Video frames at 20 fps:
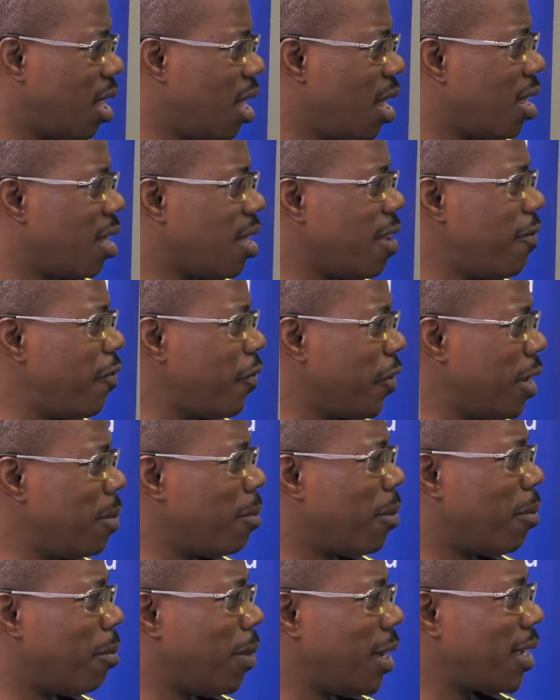If really
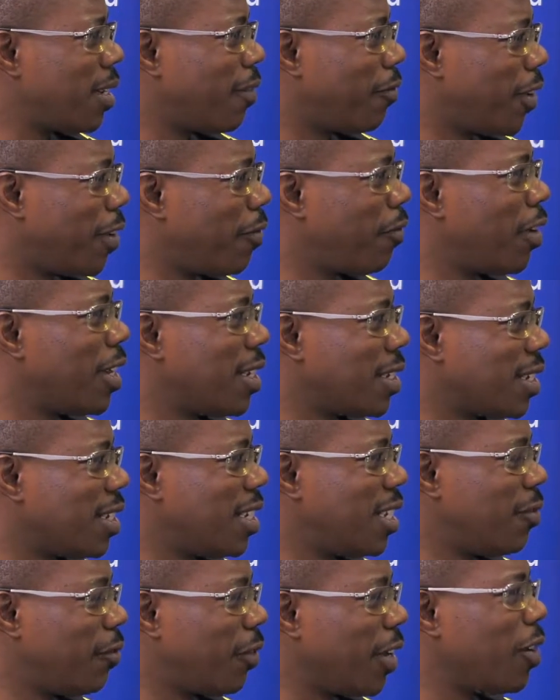Mombasa verifies these
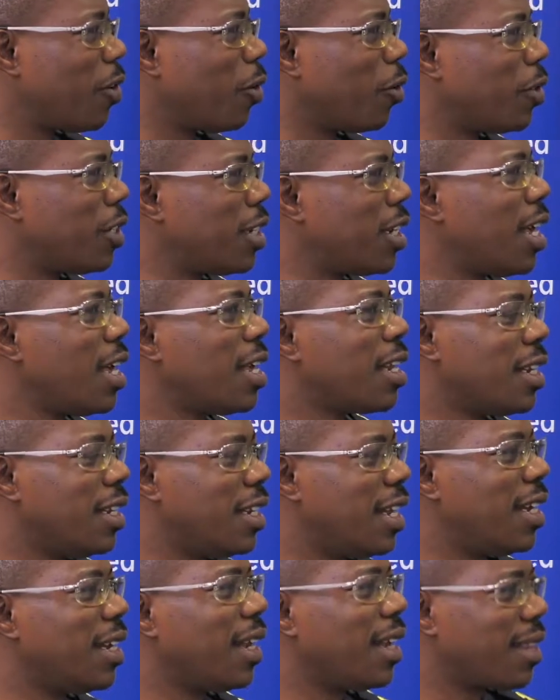vehicles,
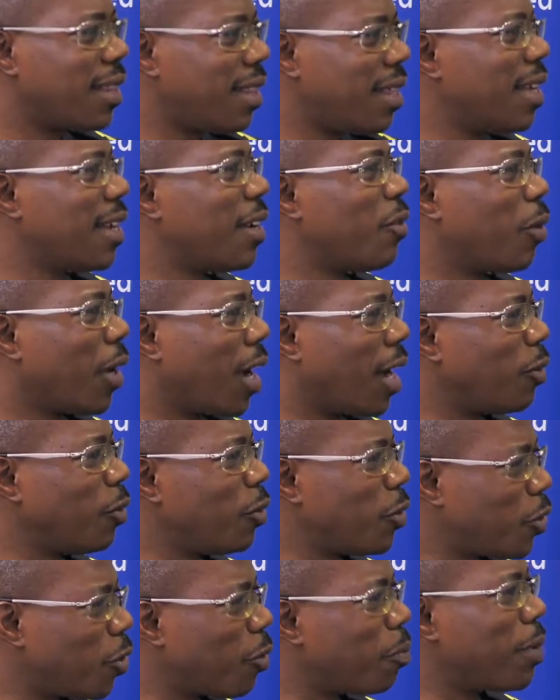then I think we can
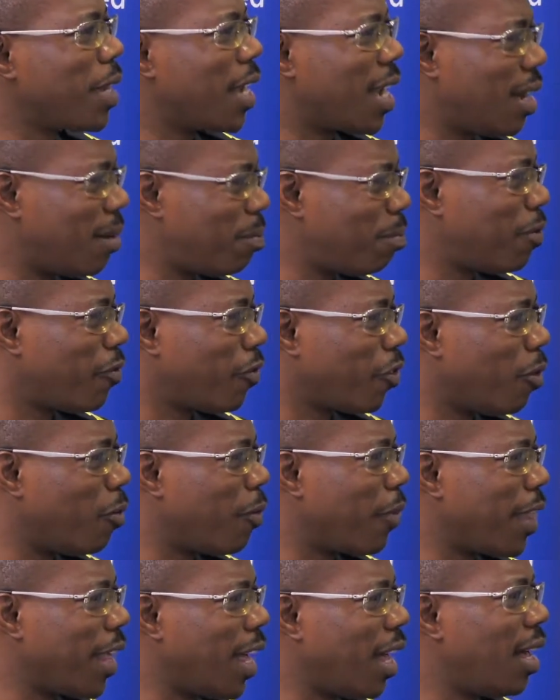also pick up from
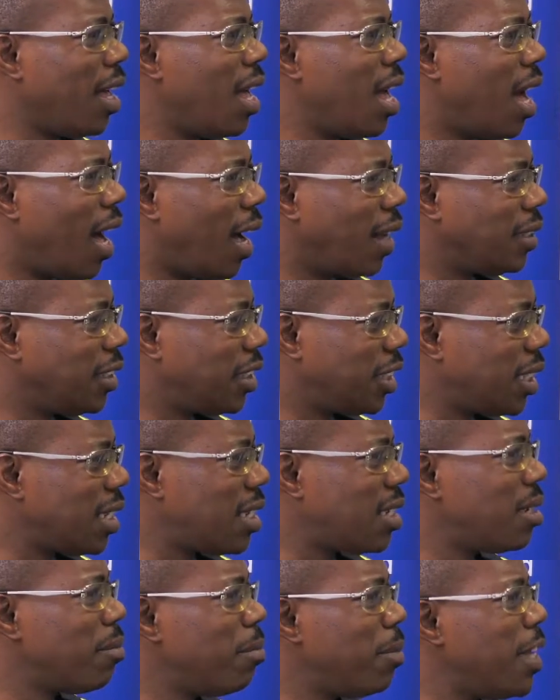there and
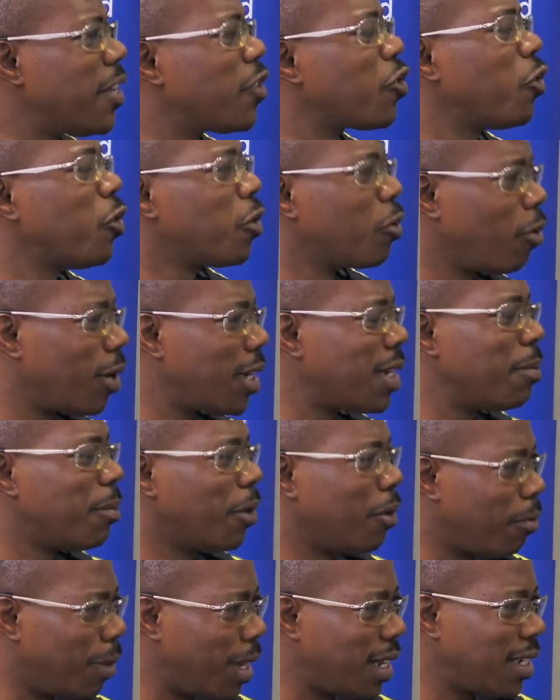just based on what
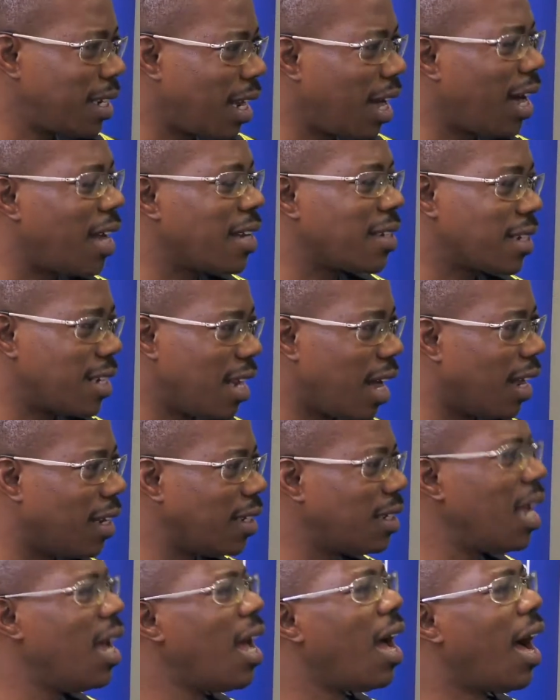Mombasa has done,
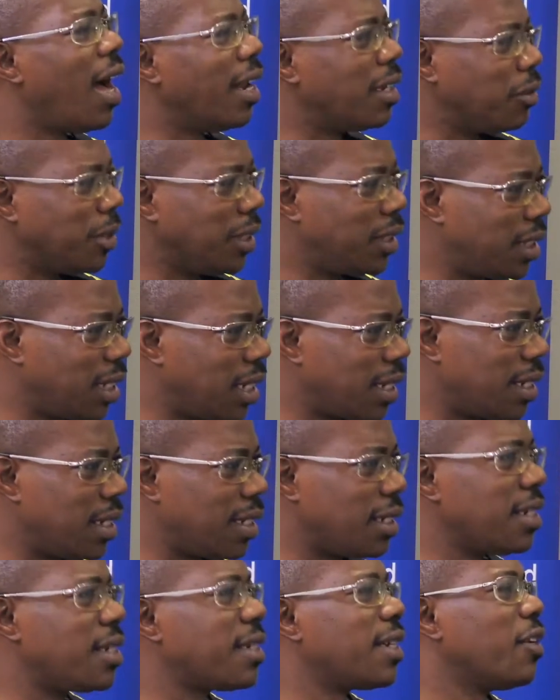and we take it
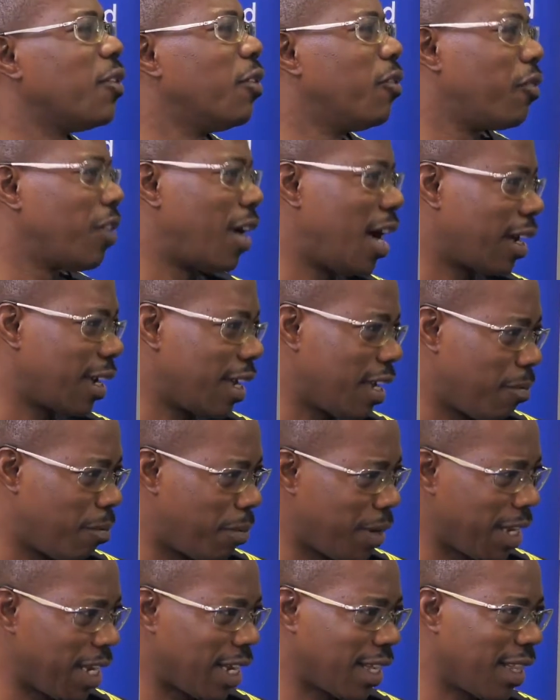instead of again
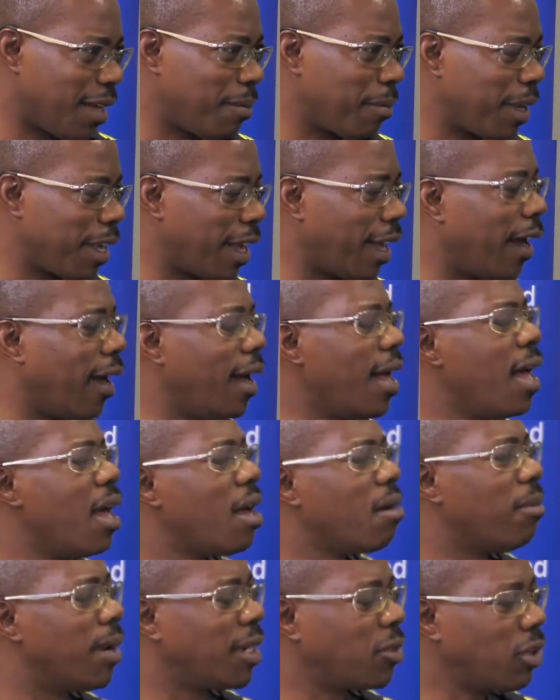bringing them here.
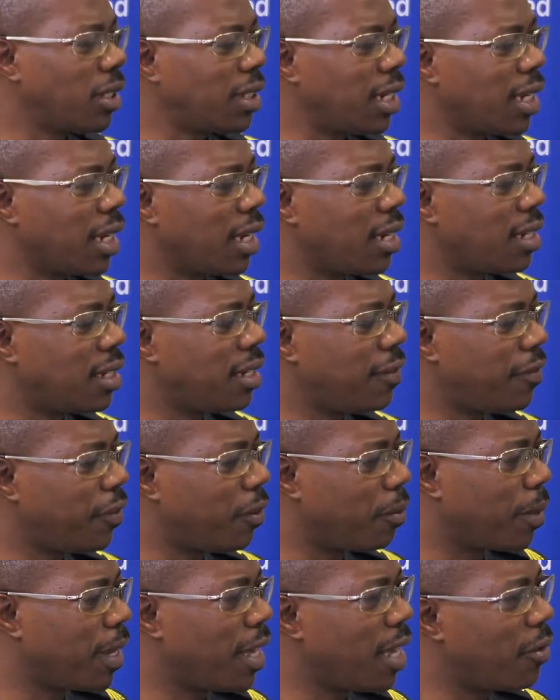But what I can say from
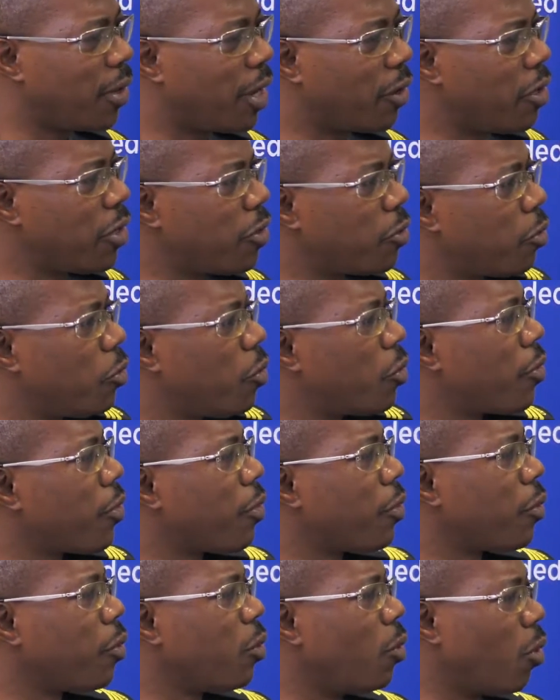here, we are going to look
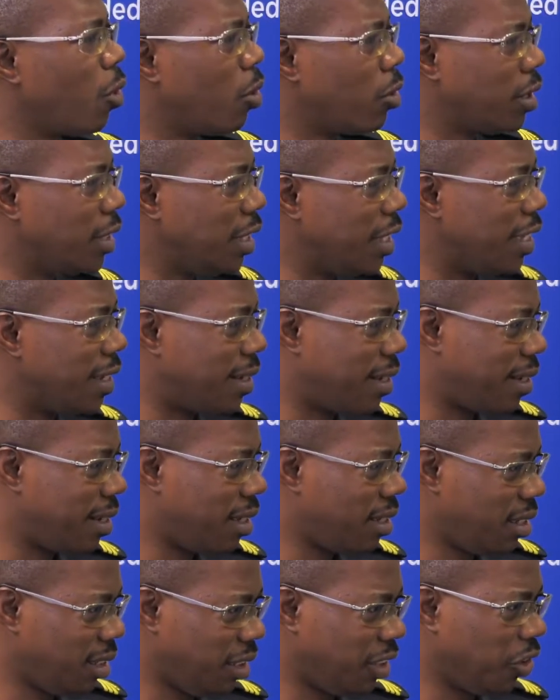through all these
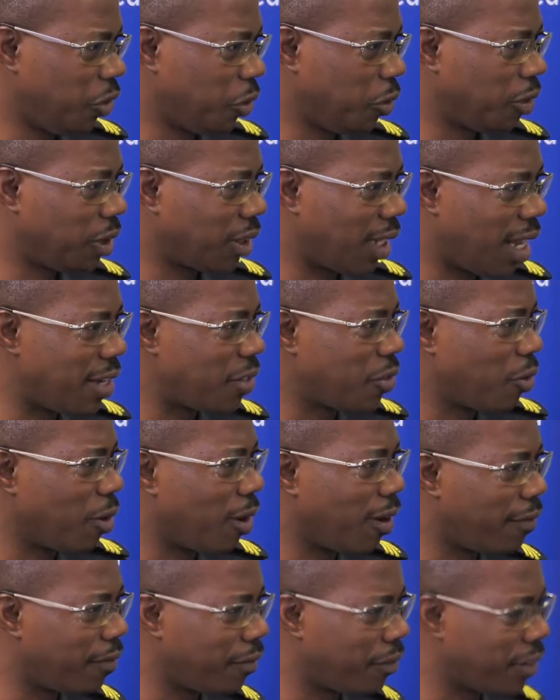issues as you
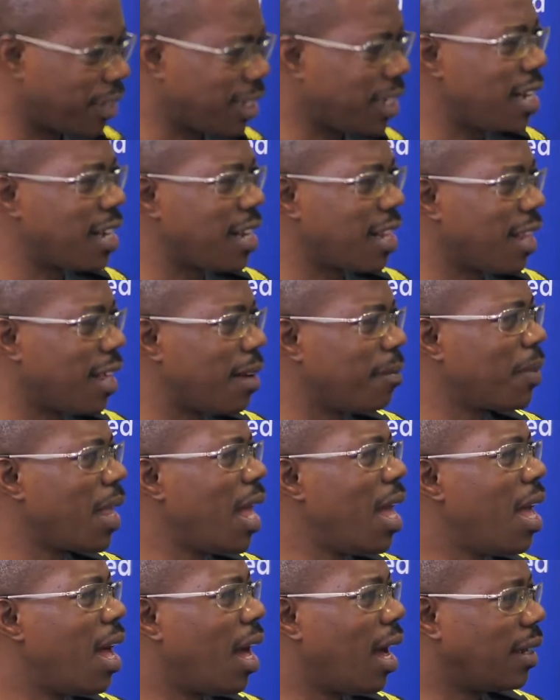have said them,
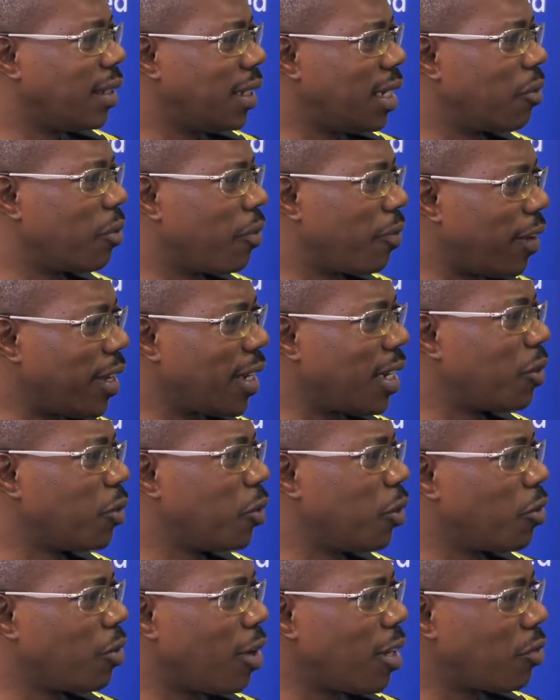and then we find out
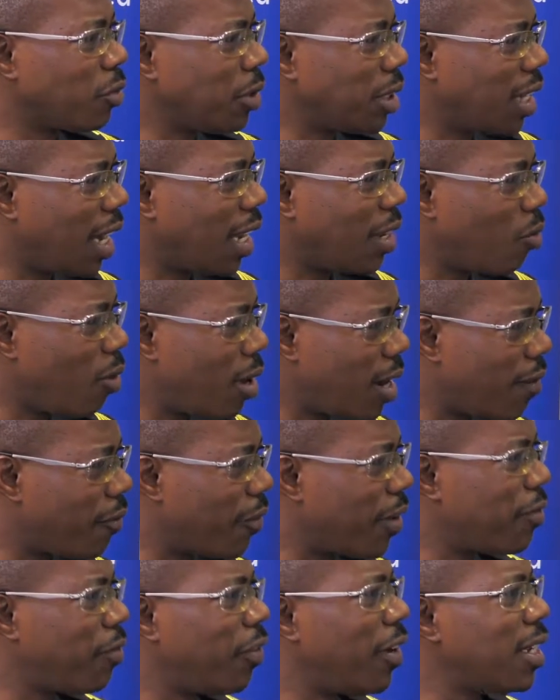those ones which can work very
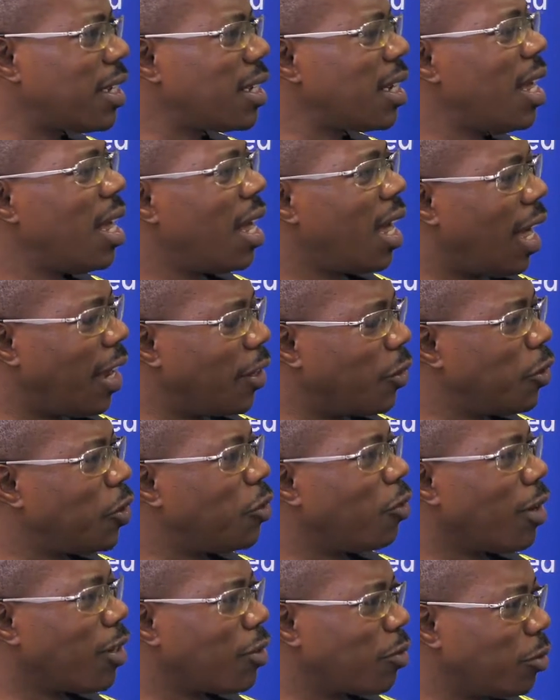fast and those
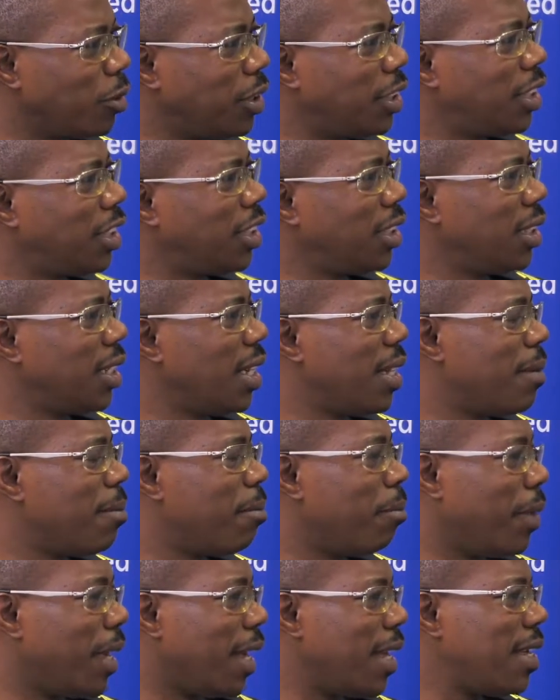ones which
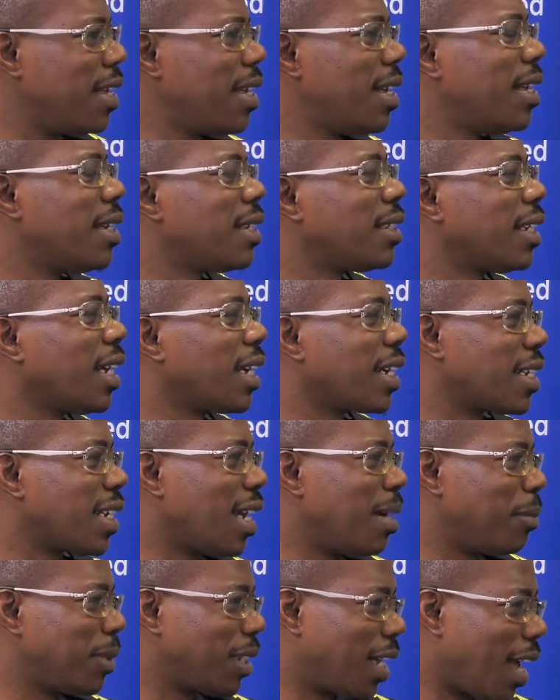may take
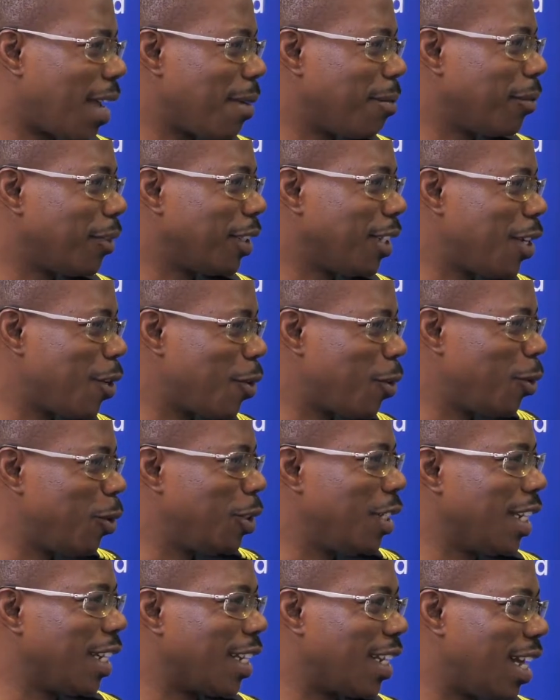some time,
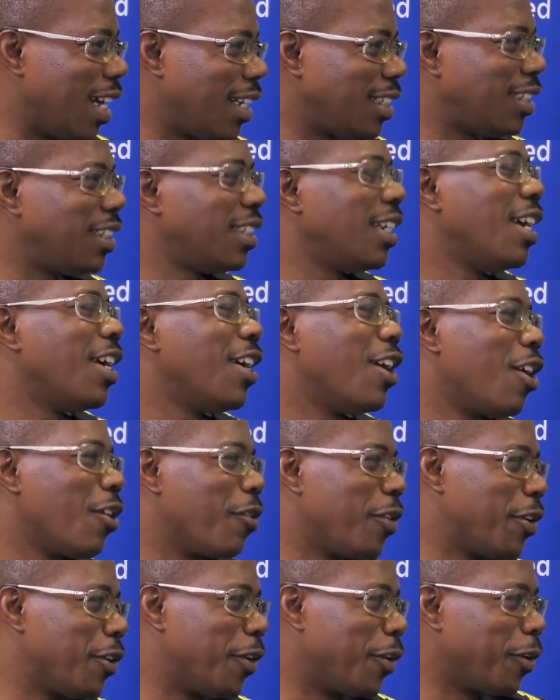including that
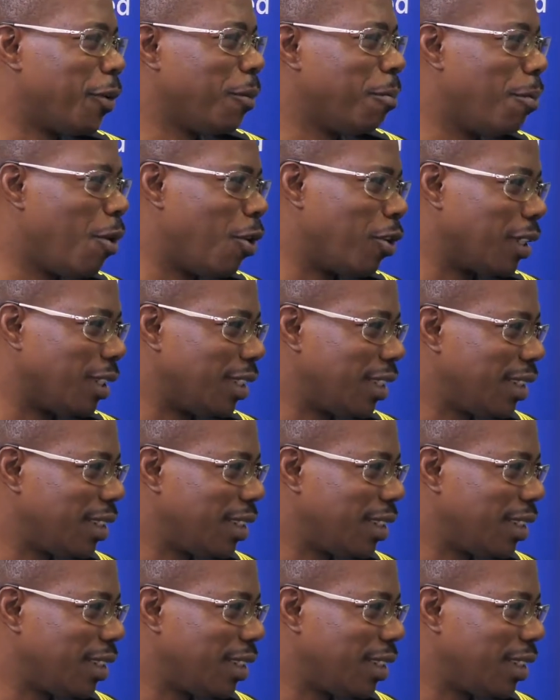regional bond